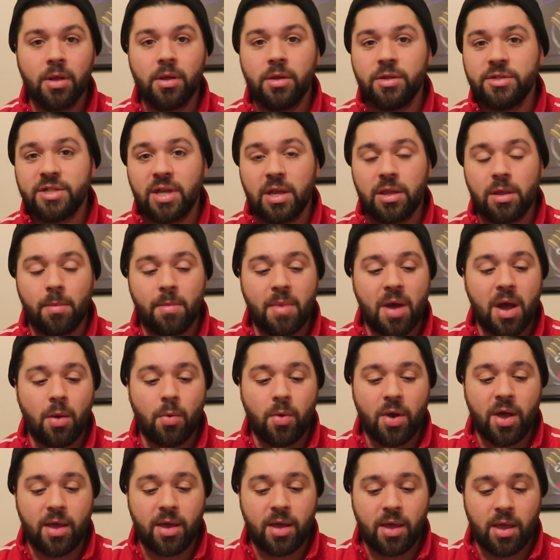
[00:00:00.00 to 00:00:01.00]
send them my
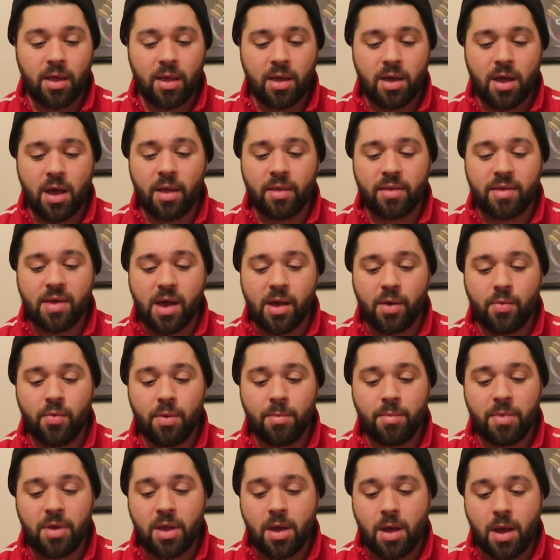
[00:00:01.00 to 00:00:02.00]
way. Get in contact
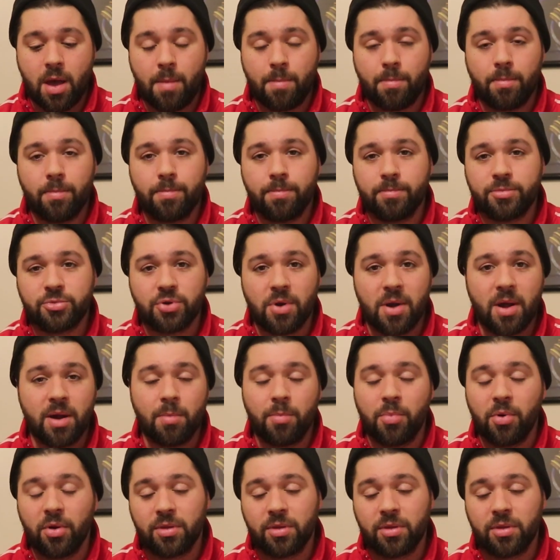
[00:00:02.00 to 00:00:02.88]
with me. I'm trying to